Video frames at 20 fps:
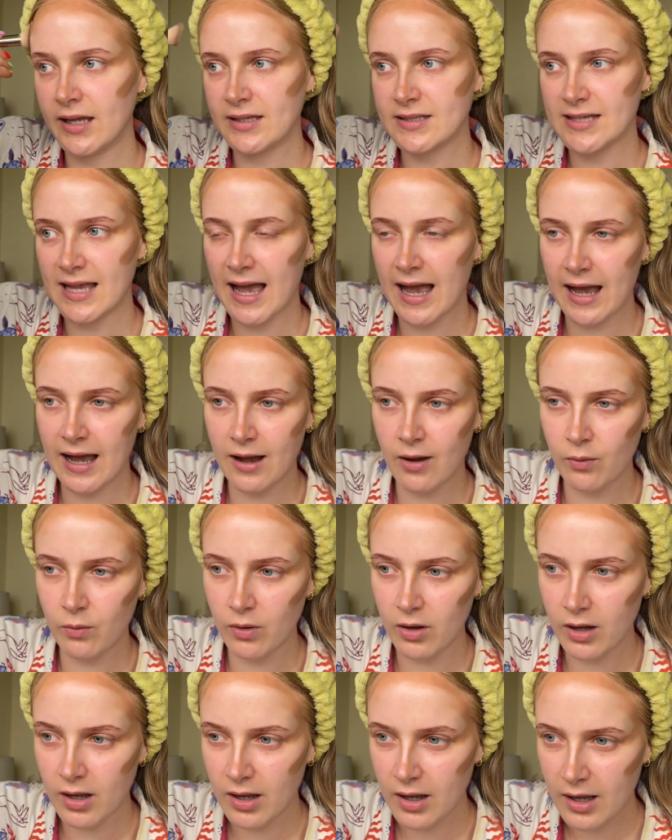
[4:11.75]
is how
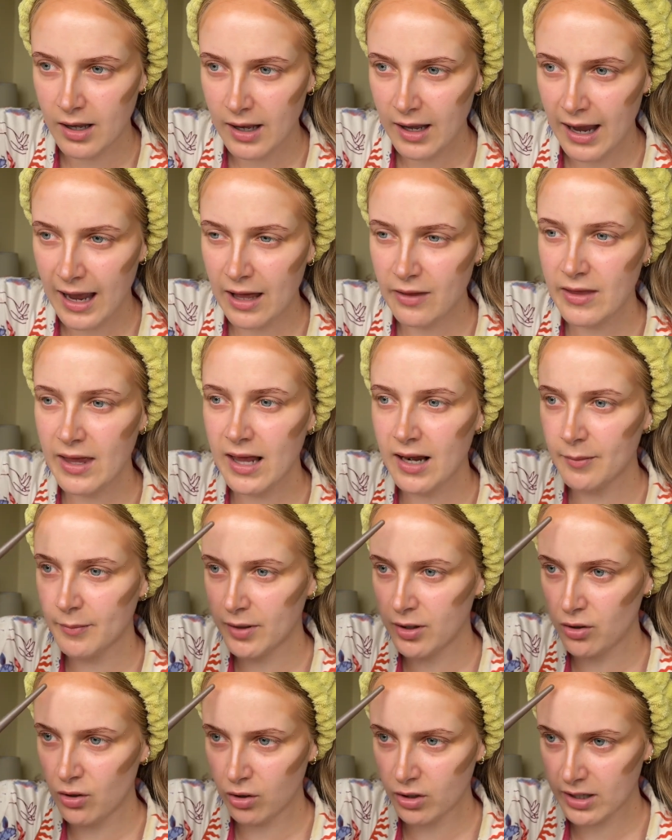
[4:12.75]
the hell am I
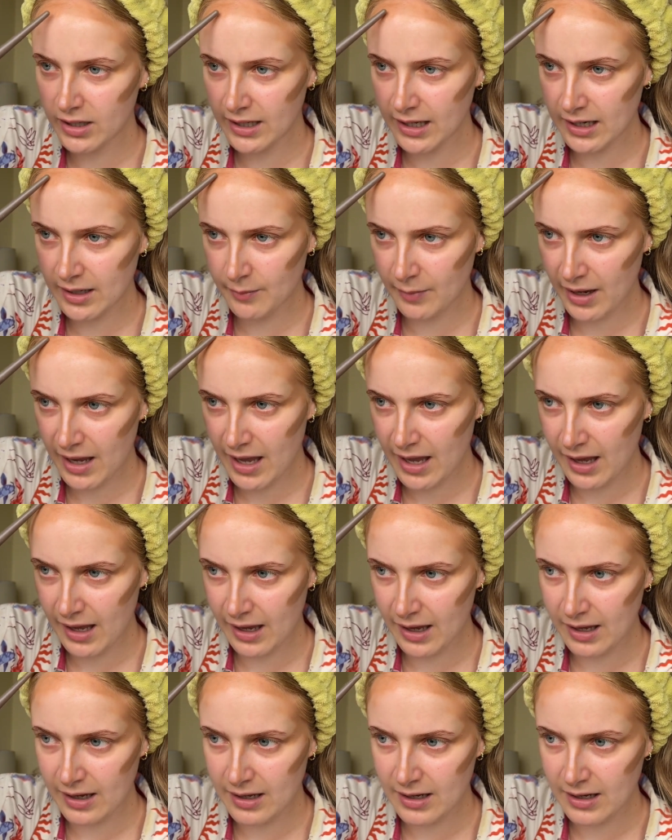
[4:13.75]
not going to get it in my hair?